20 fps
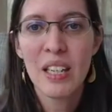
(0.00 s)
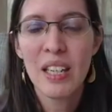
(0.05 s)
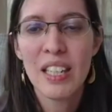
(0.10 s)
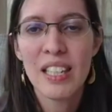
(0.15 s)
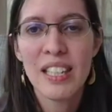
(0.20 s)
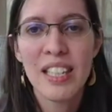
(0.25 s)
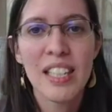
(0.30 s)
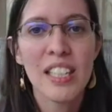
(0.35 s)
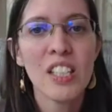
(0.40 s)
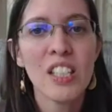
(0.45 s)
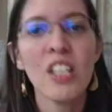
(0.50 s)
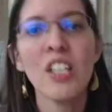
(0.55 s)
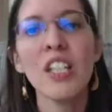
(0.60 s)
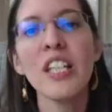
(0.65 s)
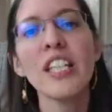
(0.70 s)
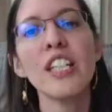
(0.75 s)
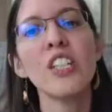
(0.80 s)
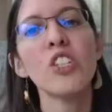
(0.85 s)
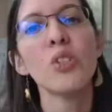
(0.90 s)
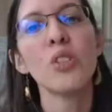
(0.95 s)
they are not
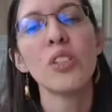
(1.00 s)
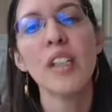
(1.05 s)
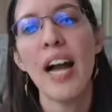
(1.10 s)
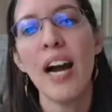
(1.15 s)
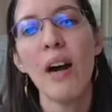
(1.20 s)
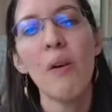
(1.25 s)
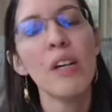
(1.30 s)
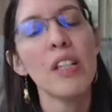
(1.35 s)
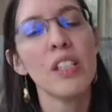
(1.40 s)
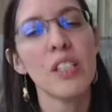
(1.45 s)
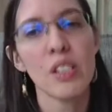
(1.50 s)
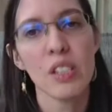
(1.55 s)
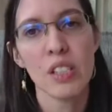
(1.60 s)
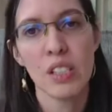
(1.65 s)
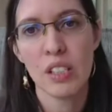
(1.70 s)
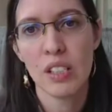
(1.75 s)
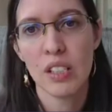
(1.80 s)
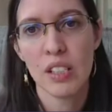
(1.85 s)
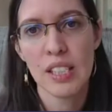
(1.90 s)
here to tell us